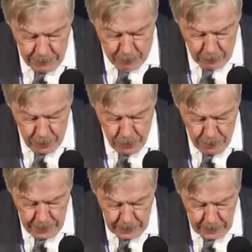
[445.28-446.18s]
Poland should
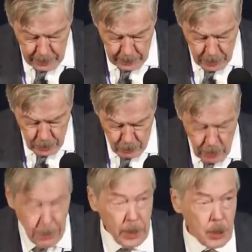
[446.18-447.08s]
be concerned
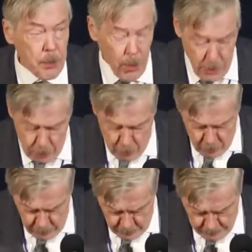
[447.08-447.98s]
about the Polish corridor,